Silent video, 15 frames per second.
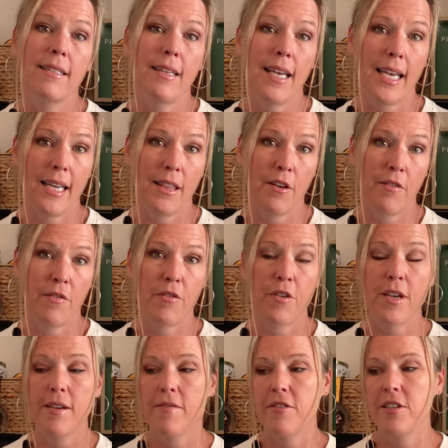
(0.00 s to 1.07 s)
and they're
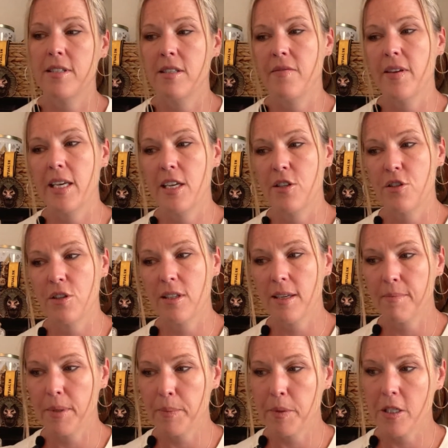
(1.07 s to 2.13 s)
free for Disney Vacation
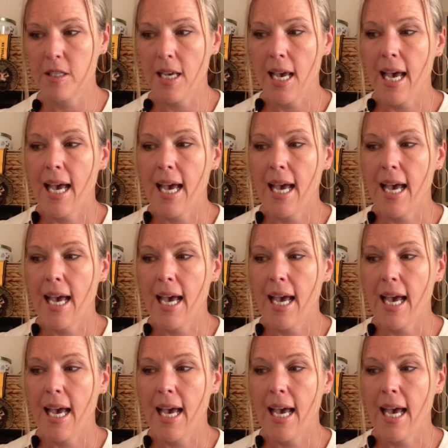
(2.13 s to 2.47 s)
Club members.